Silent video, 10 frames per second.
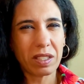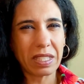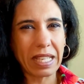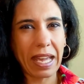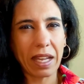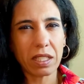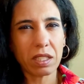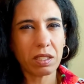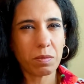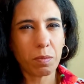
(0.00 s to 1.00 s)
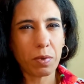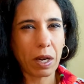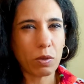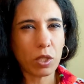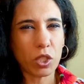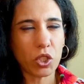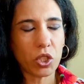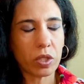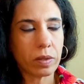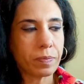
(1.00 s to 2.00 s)
sand,
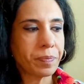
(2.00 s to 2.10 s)
brownish